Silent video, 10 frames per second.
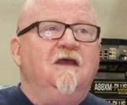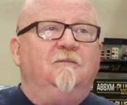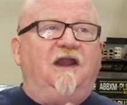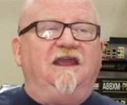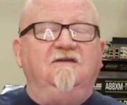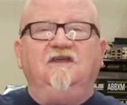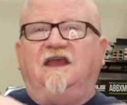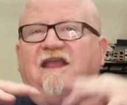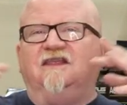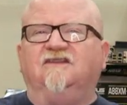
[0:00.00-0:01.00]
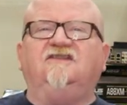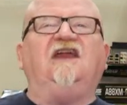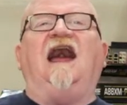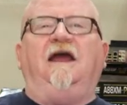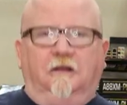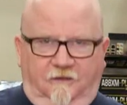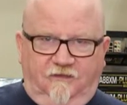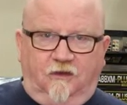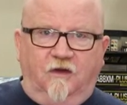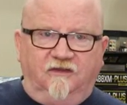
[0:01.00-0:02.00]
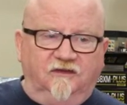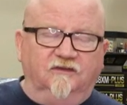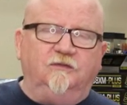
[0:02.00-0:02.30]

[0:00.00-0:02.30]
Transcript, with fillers: But I give you the, the style of the questions,